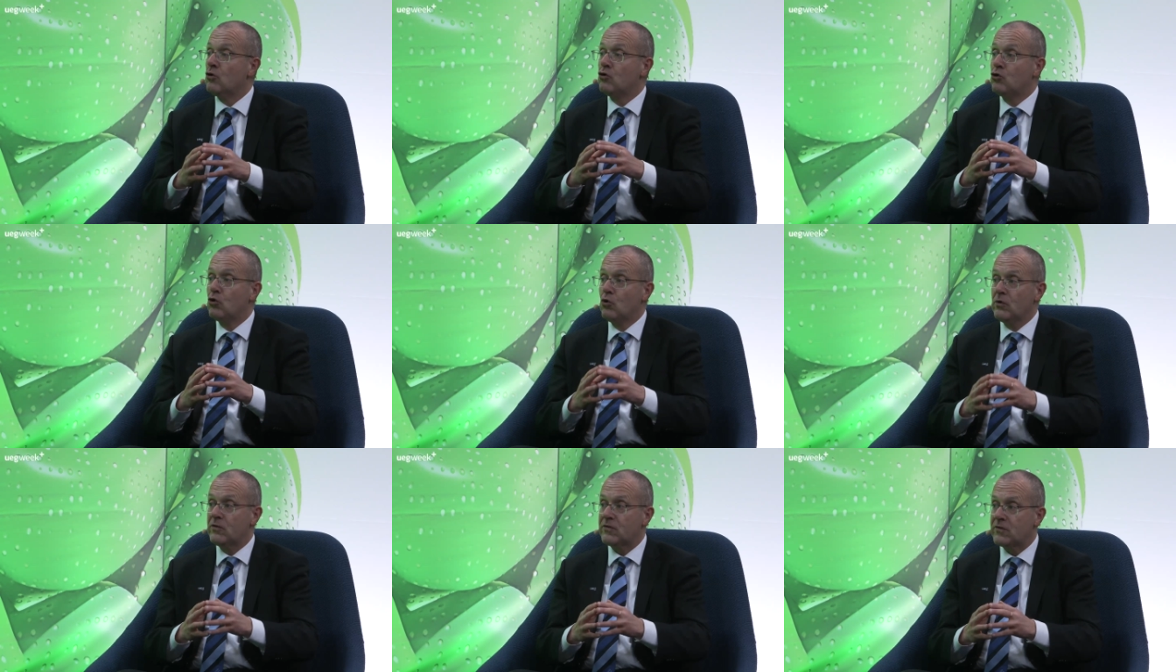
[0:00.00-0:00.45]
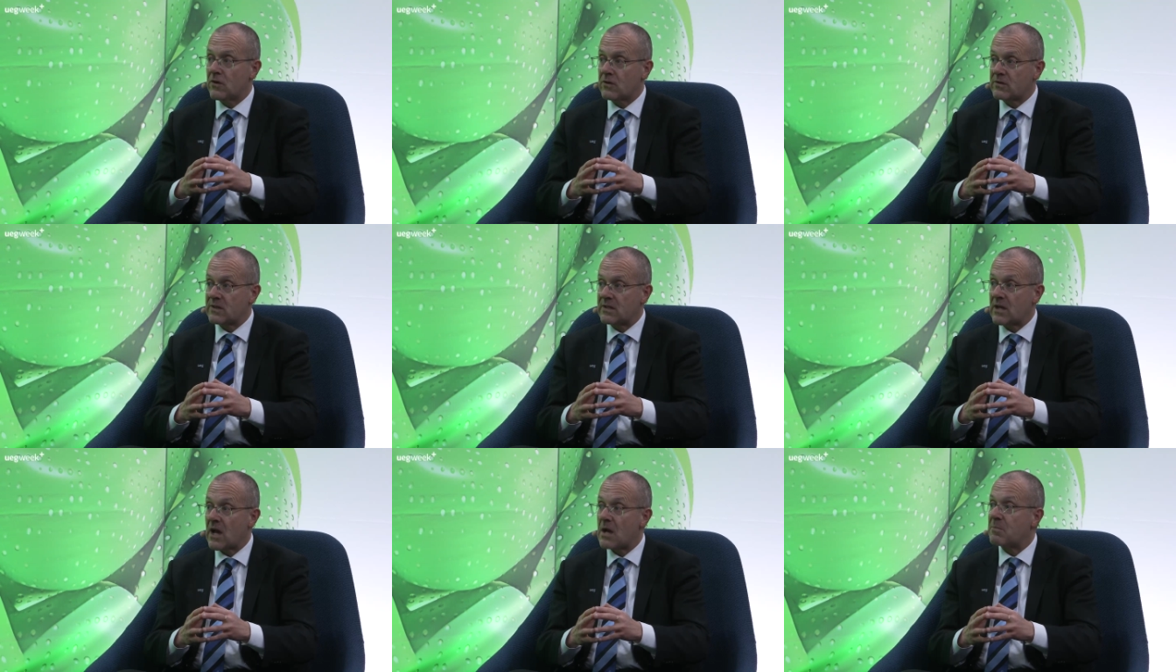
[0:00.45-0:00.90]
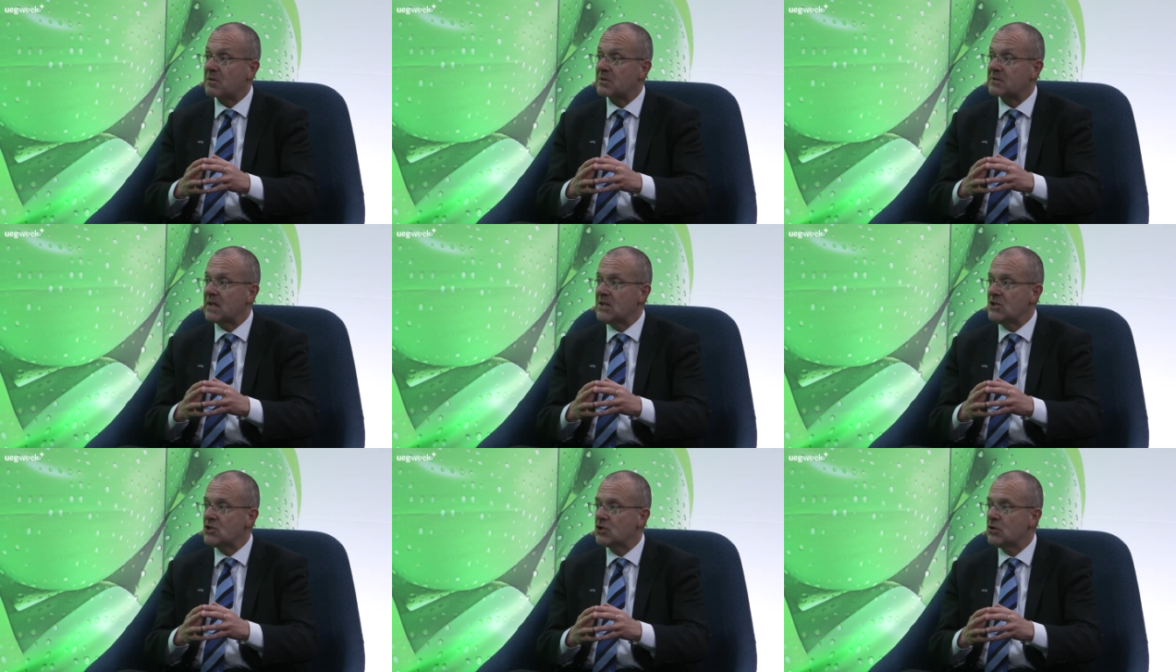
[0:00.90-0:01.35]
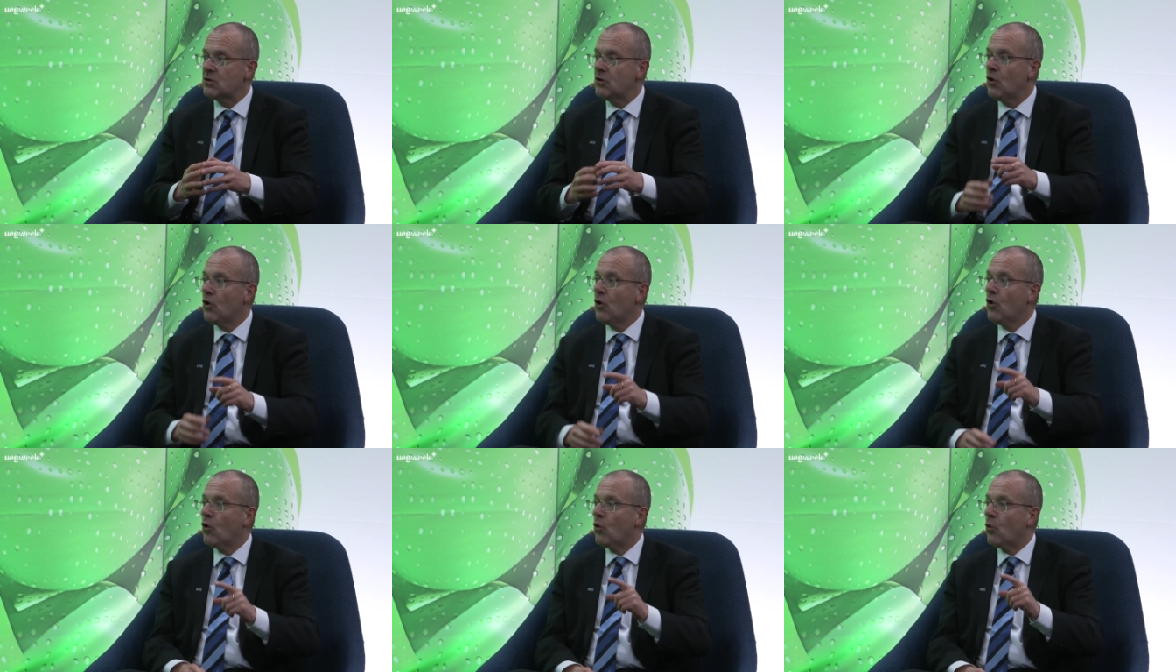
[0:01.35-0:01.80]
two-thirds had hypertension,
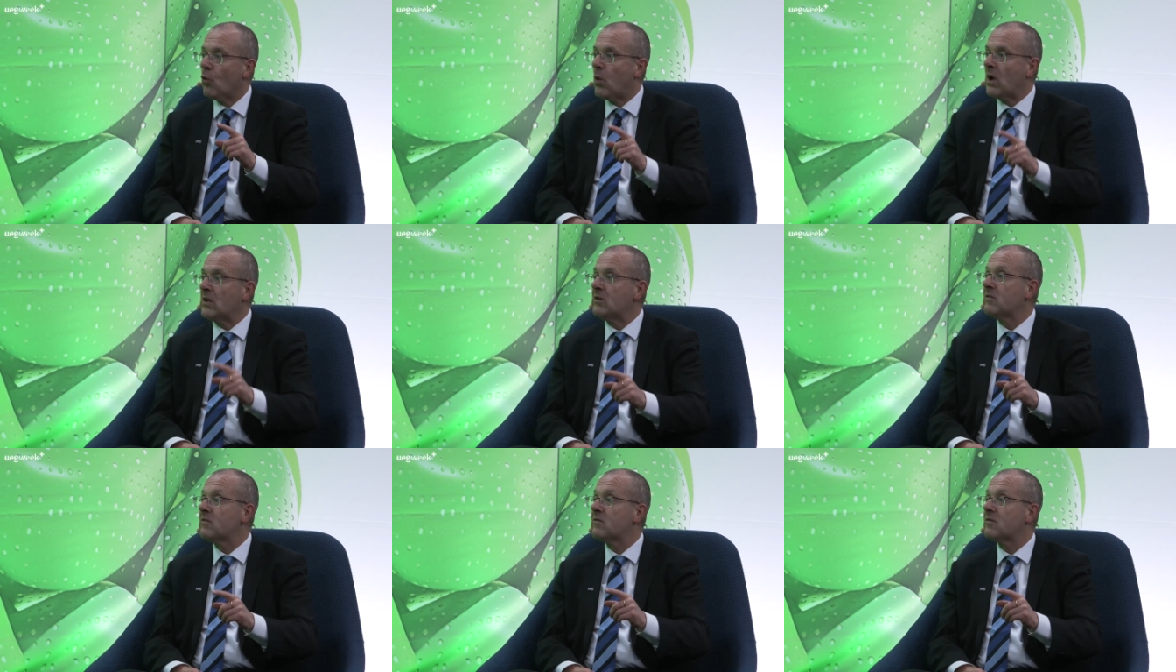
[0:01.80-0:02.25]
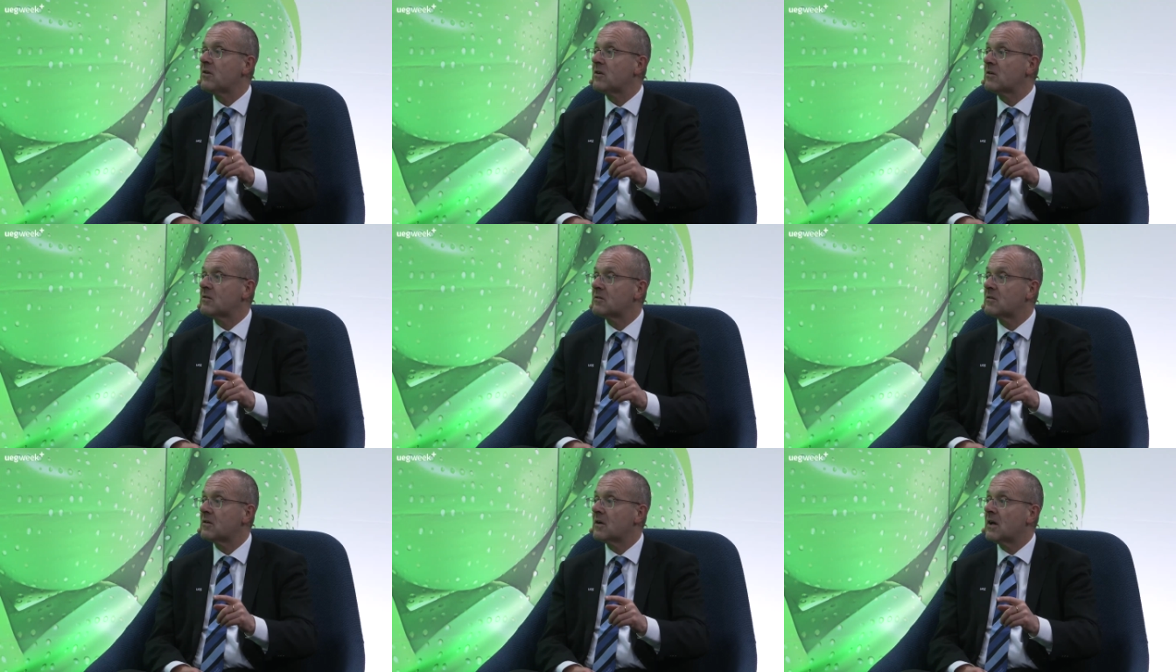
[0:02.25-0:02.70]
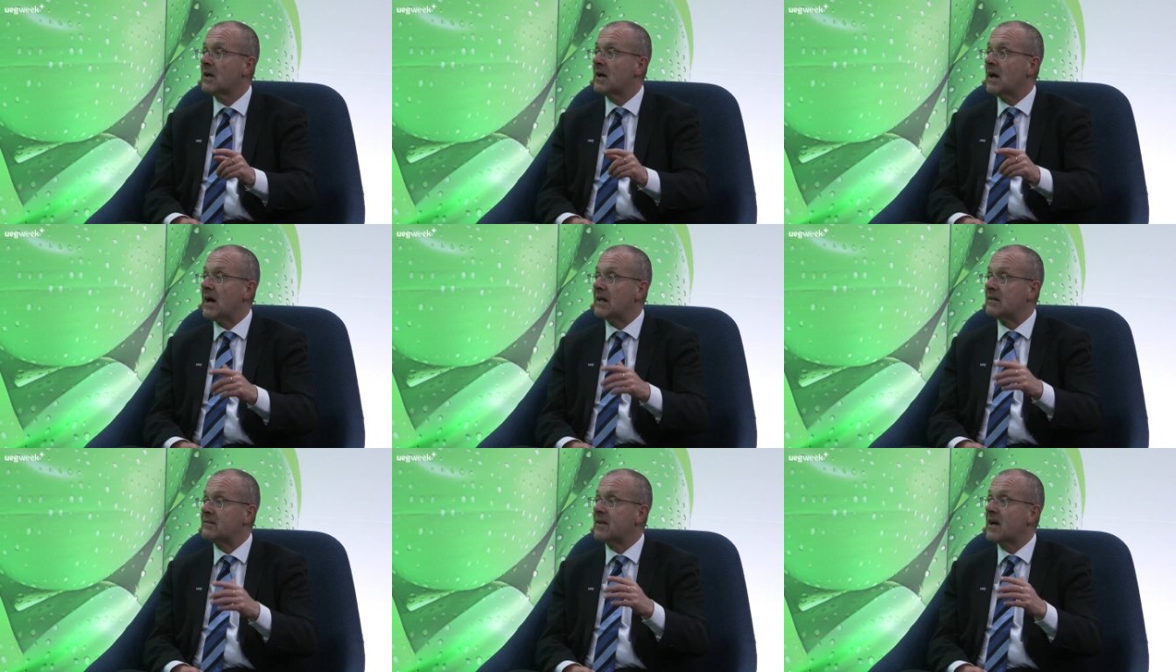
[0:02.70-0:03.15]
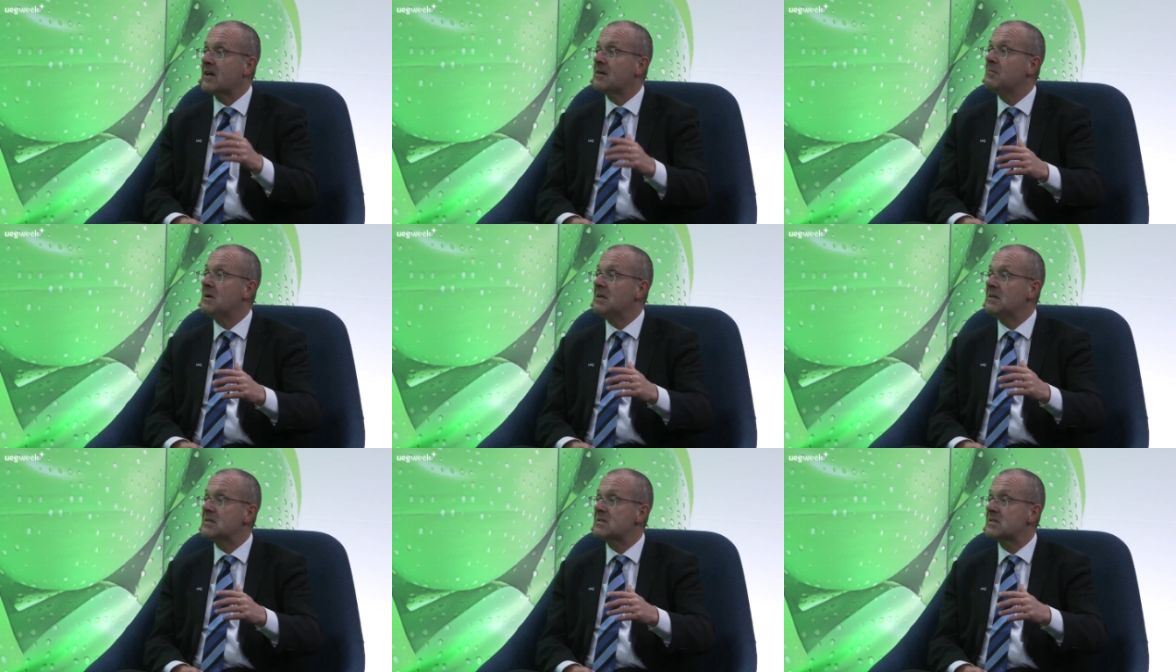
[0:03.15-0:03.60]
one-third had
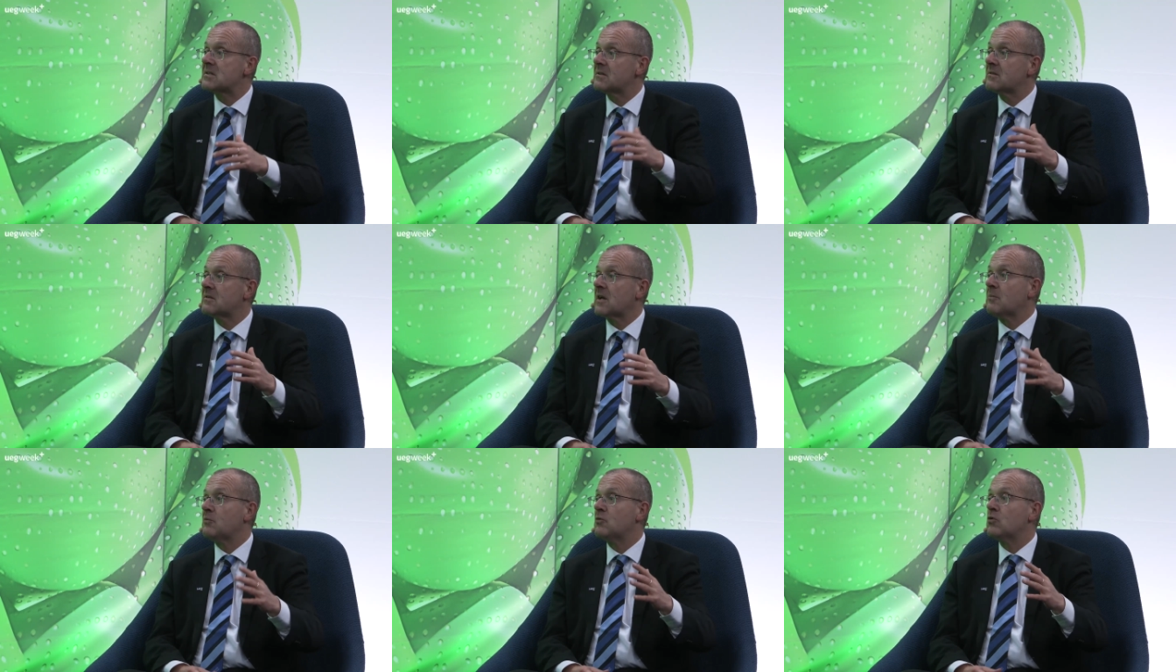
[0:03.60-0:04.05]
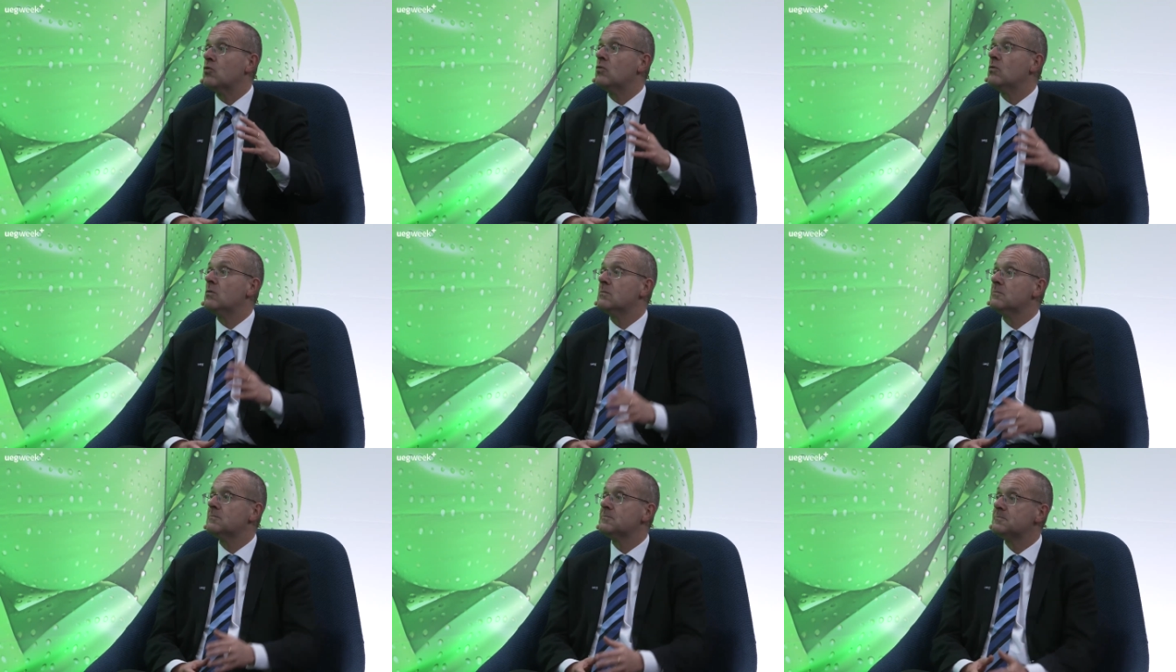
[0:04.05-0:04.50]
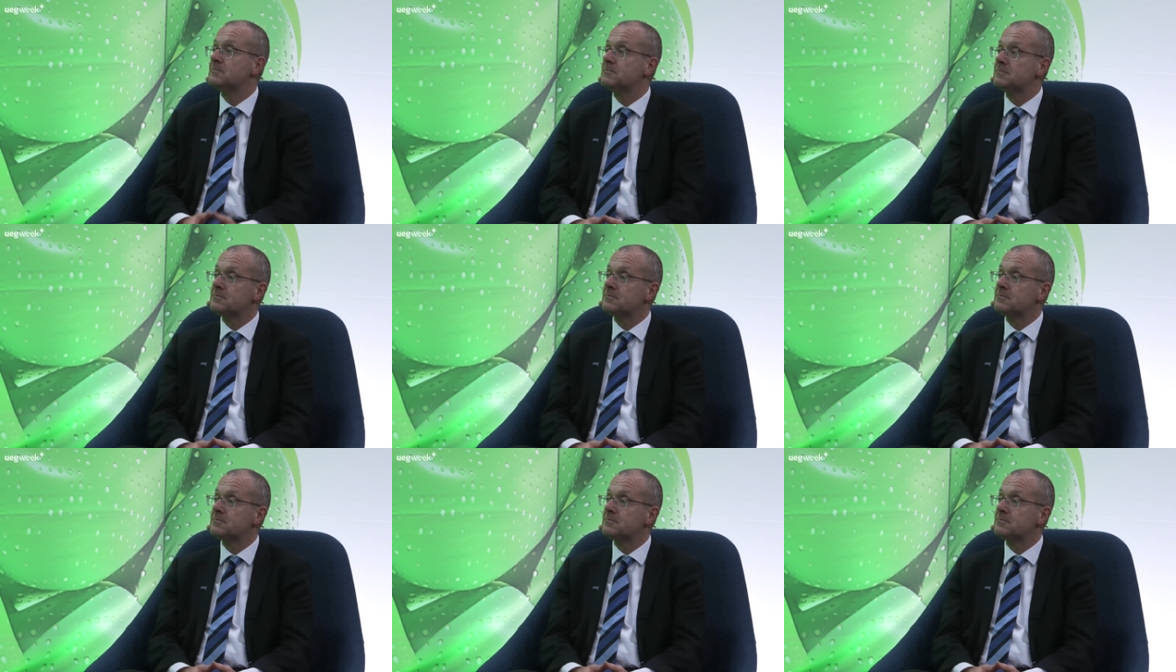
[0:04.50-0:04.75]
diabetes type 2. Yeah.